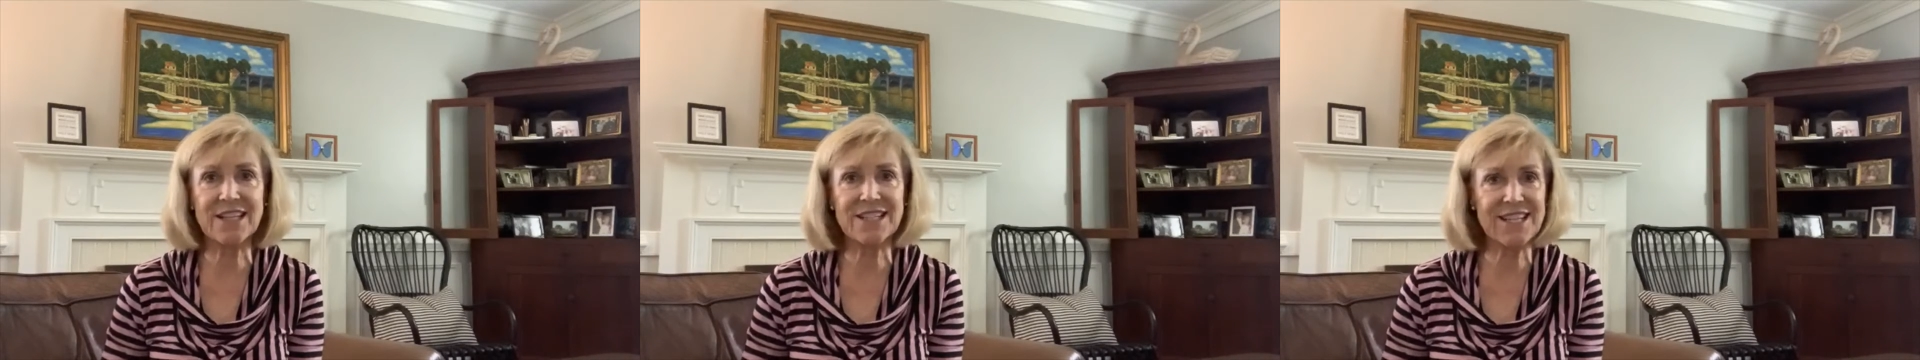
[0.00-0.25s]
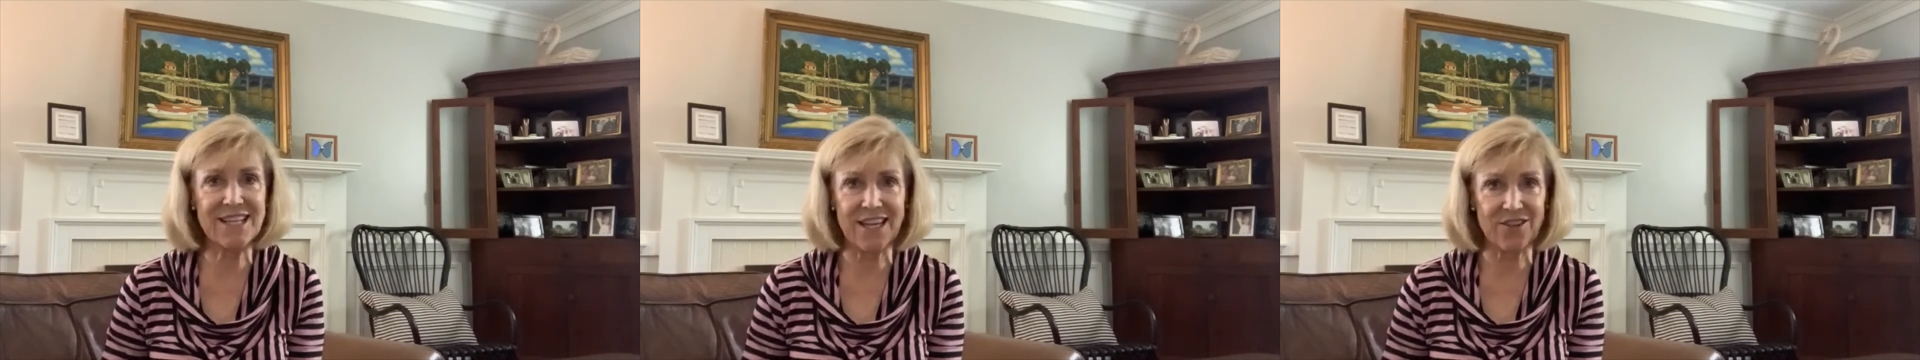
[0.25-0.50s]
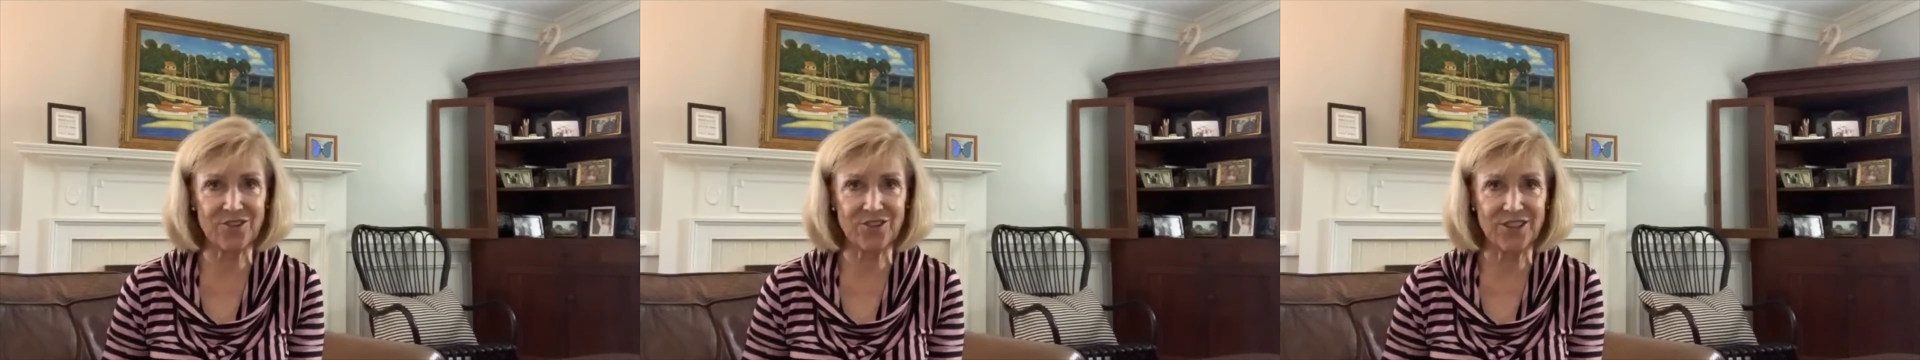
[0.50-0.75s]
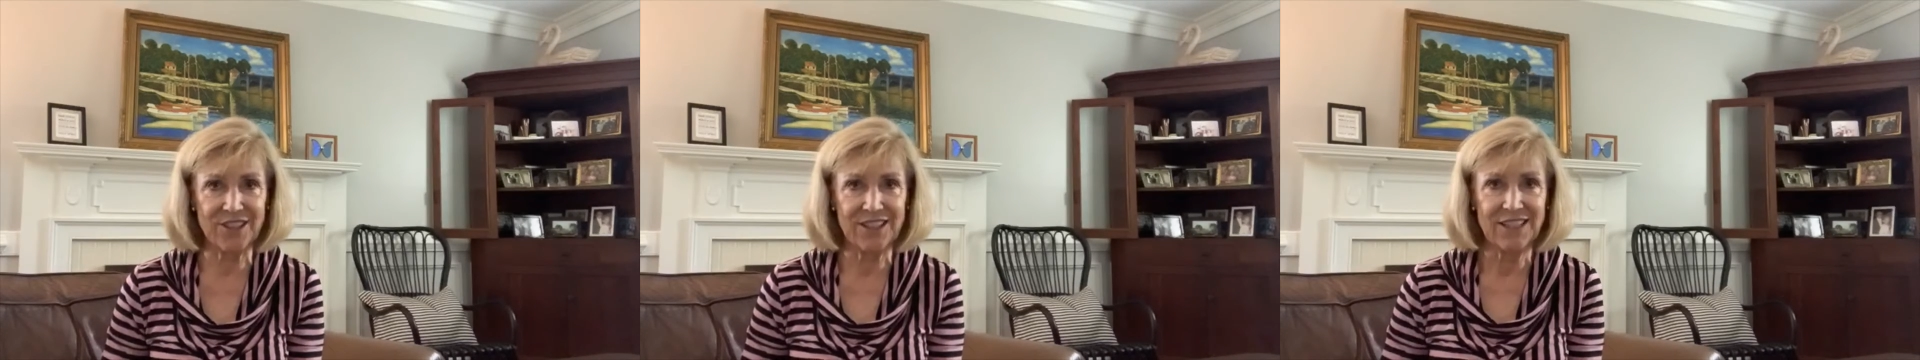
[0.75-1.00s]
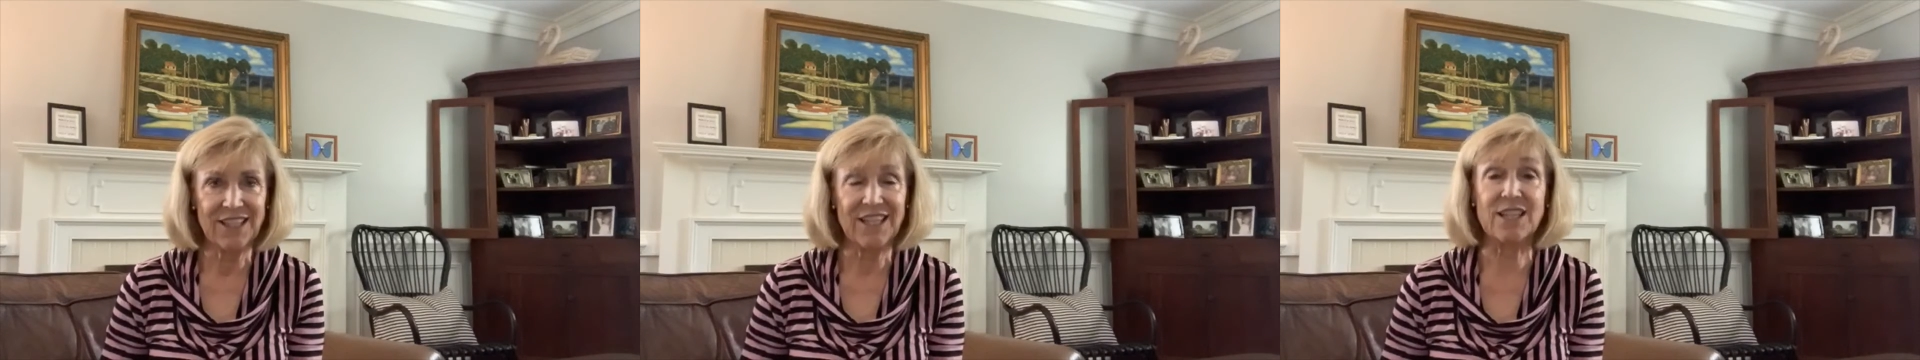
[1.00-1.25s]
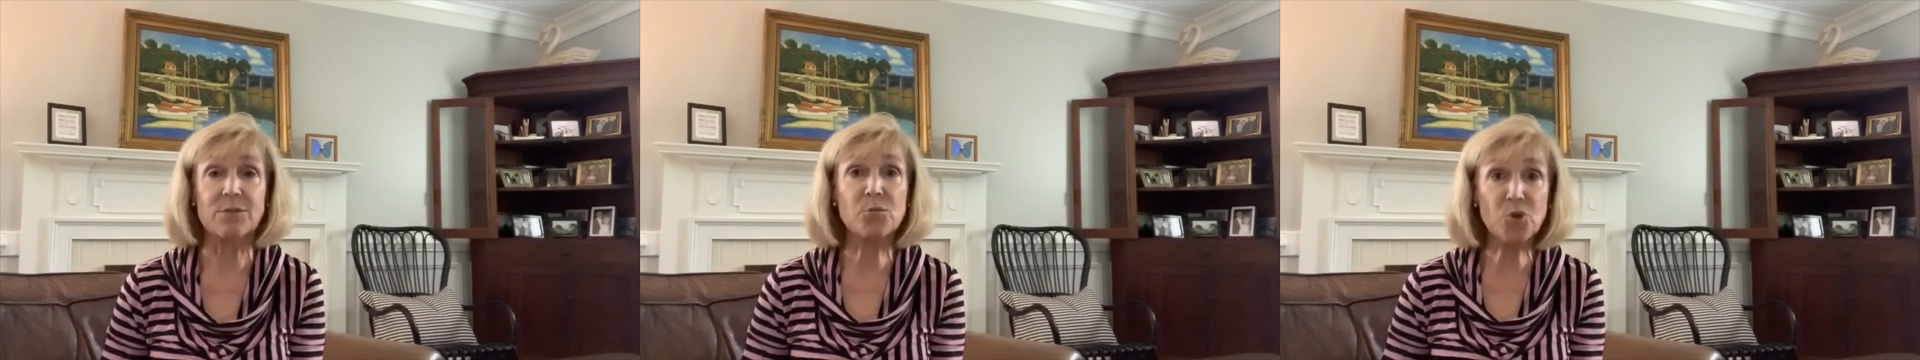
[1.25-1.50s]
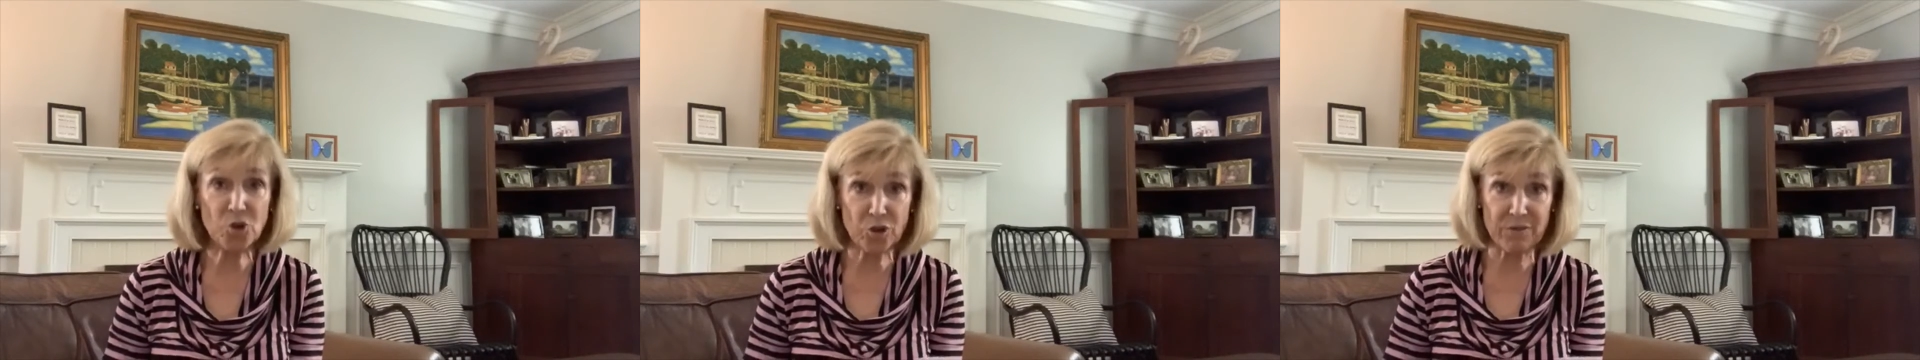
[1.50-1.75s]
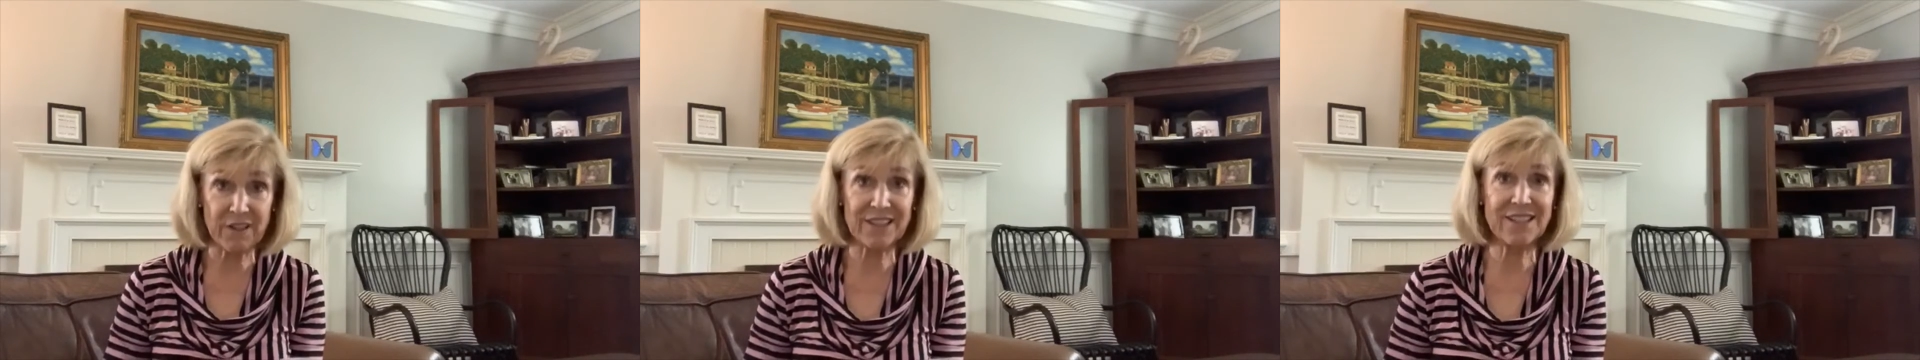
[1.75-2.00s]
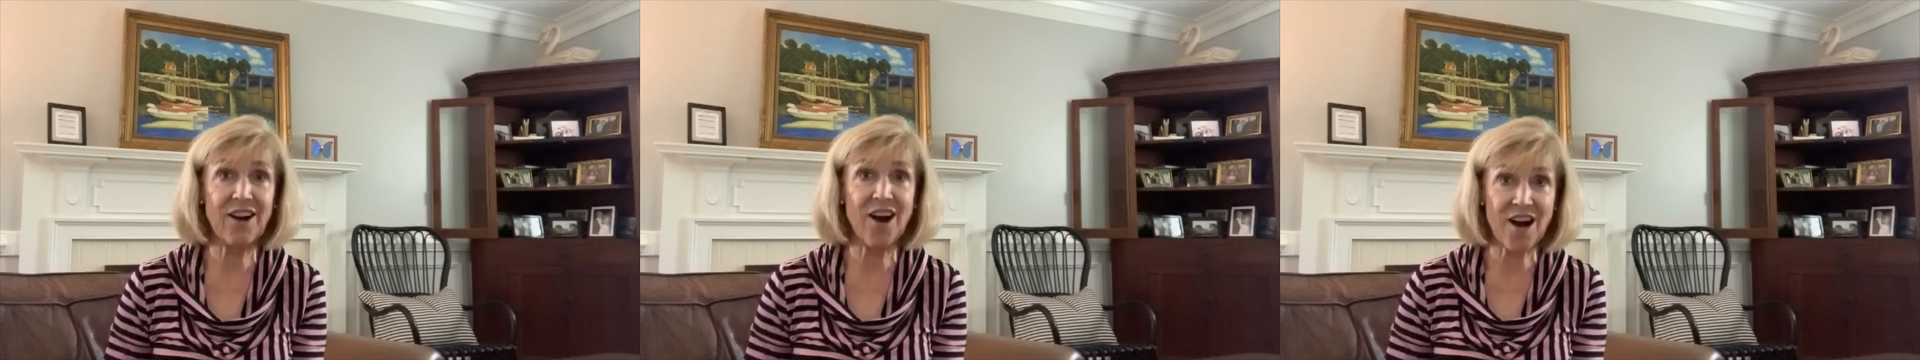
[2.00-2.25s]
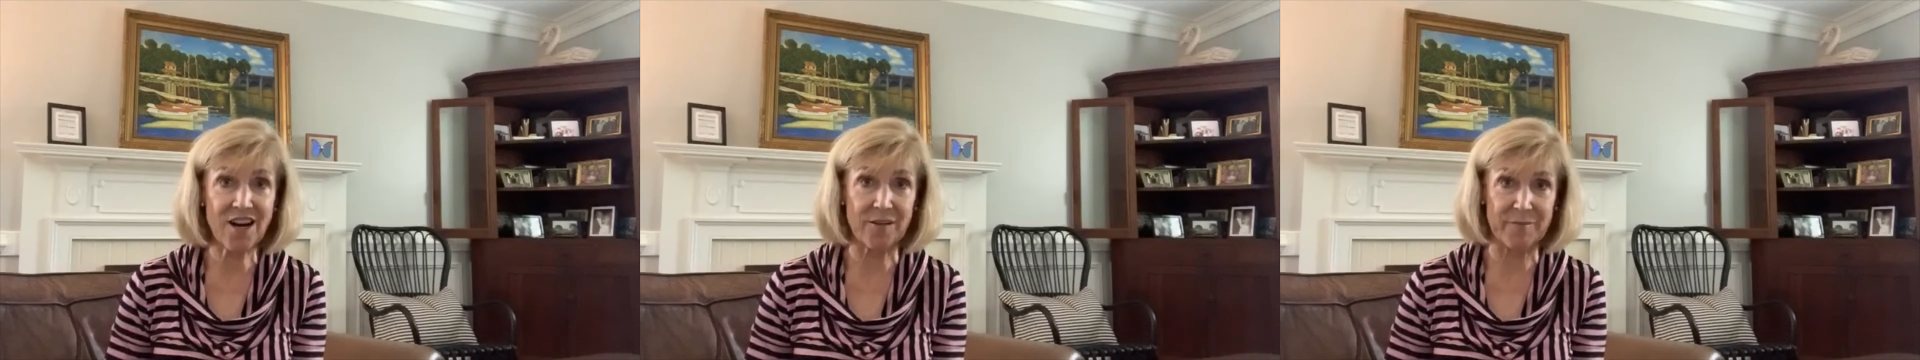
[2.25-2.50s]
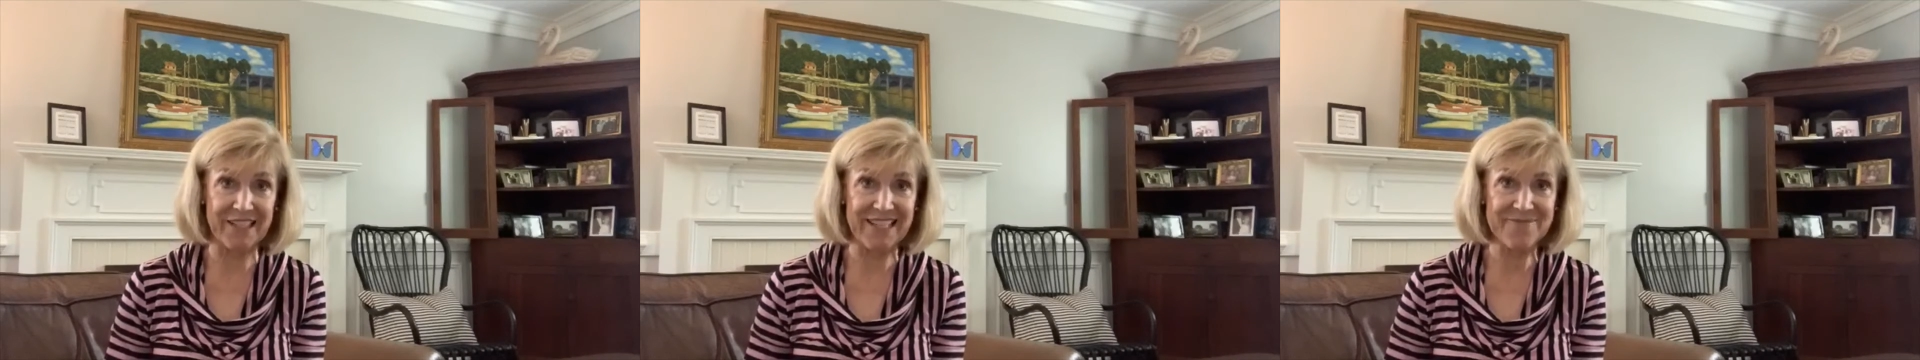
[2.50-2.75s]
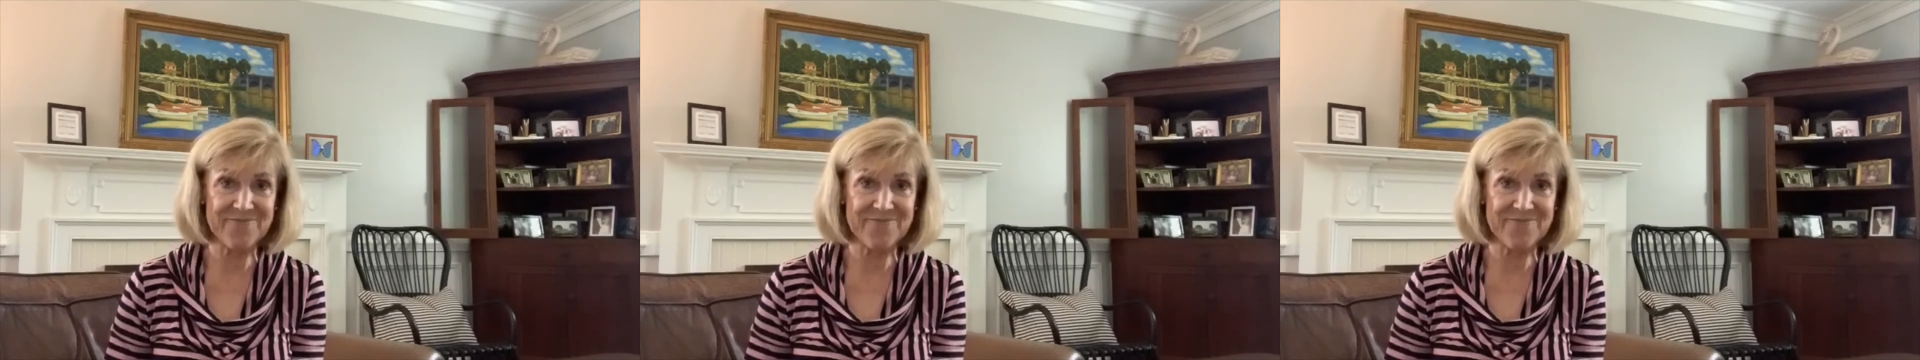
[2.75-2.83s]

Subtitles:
together in perfect harmony.